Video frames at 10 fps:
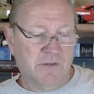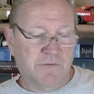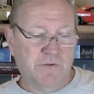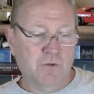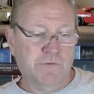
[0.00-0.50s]

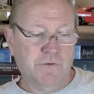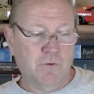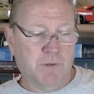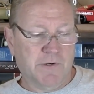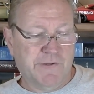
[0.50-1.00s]
due
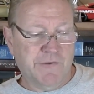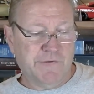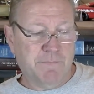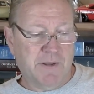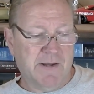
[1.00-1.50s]
to
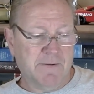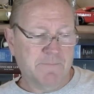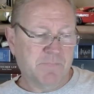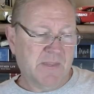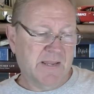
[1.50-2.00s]

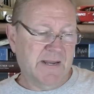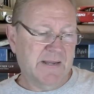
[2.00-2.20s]
participating in